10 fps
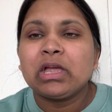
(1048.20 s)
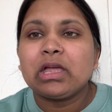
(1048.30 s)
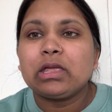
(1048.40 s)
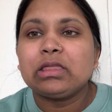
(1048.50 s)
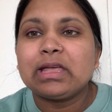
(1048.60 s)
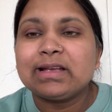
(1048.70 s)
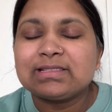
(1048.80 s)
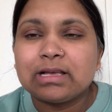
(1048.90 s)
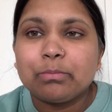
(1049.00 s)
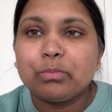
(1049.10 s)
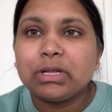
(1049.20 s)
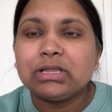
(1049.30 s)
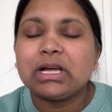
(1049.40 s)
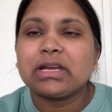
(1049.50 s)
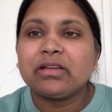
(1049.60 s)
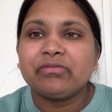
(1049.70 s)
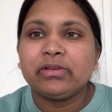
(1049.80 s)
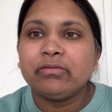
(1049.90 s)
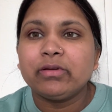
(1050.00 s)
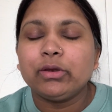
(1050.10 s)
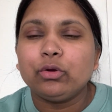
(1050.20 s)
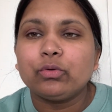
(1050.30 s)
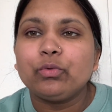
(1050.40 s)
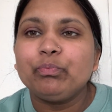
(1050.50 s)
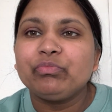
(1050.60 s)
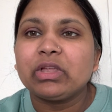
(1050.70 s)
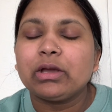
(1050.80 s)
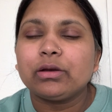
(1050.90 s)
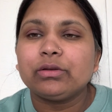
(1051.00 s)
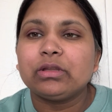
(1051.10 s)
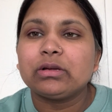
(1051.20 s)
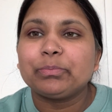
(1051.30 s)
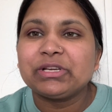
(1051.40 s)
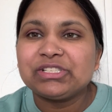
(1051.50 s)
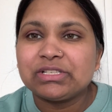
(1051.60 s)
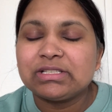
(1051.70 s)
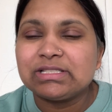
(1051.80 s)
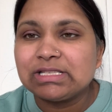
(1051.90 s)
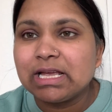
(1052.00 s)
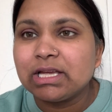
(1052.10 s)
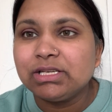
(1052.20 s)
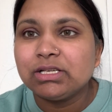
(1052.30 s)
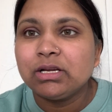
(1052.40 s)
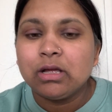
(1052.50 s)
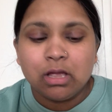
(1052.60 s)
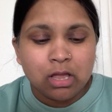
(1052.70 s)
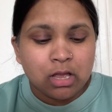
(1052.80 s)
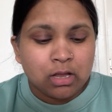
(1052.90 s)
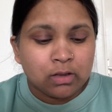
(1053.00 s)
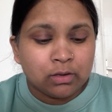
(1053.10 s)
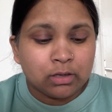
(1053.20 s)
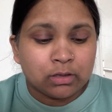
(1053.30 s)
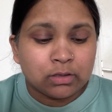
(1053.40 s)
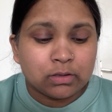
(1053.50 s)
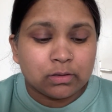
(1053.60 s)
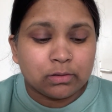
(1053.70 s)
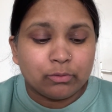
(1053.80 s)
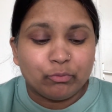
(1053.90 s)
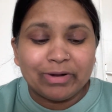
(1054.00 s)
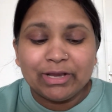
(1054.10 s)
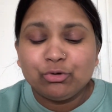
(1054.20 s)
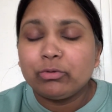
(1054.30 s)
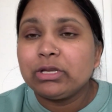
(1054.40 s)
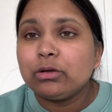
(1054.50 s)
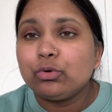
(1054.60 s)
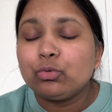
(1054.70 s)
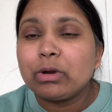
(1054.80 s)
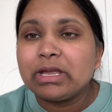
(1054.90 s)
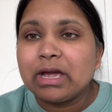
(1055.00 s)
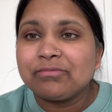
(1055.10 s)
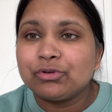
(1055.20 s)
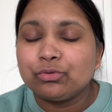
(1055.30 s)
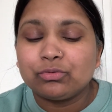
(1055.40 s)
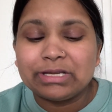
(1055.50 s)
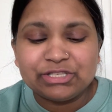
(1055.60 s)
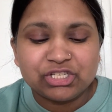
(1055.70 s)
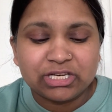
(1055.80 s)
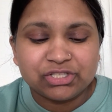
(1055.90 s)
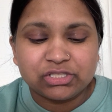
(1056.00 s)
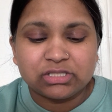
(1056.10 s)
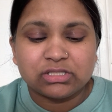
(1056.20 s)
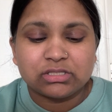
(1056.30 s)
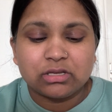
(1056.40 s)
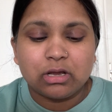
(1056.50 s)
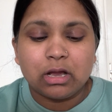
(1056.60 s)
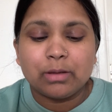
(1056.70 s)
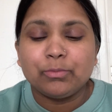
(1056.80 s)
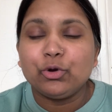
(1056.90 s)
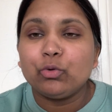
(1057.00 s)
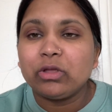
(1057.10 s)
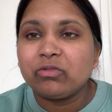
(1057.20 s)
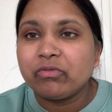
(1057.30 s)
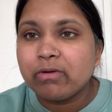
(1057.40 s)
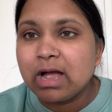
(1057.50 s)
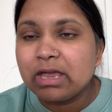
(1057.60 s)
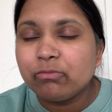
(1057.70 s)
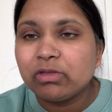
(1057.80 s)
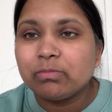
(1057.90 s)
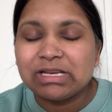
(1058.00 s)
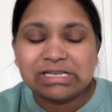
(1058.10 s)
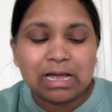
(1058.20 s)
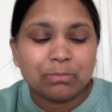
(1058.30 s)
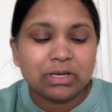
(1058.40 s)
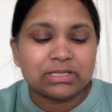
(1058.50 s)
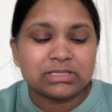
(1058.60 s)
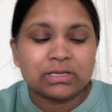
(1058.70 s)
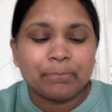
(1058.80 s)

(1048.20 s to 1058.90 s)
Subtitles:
In the example that I've given you, the patient said, why do I have to do the injections? I'm doing fine with my tablets.